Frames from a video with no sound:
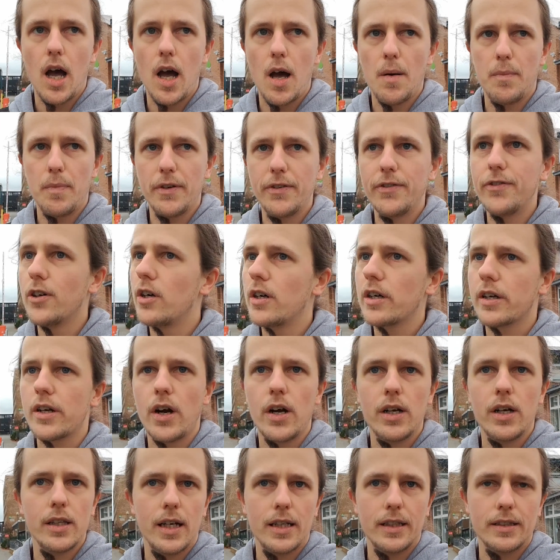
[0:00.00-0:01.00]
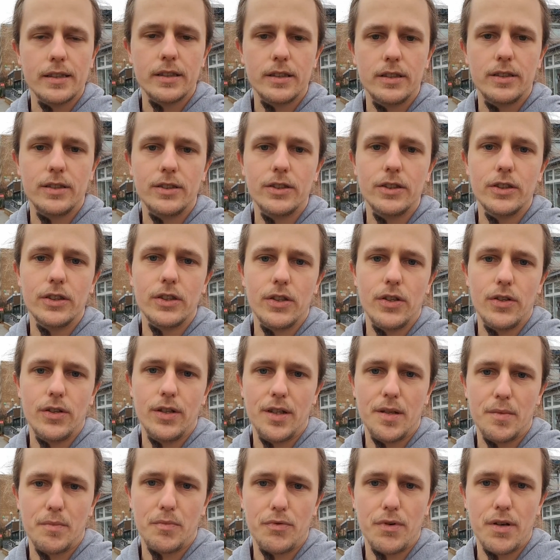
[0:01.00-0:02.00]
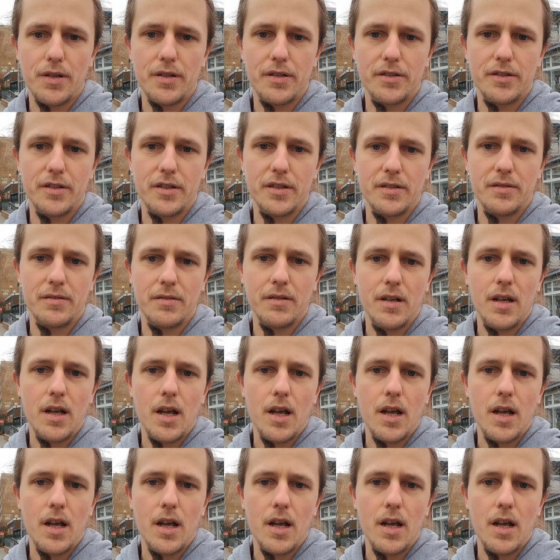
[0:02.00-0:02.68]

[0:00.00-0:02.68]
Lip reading: before I got elected student union president,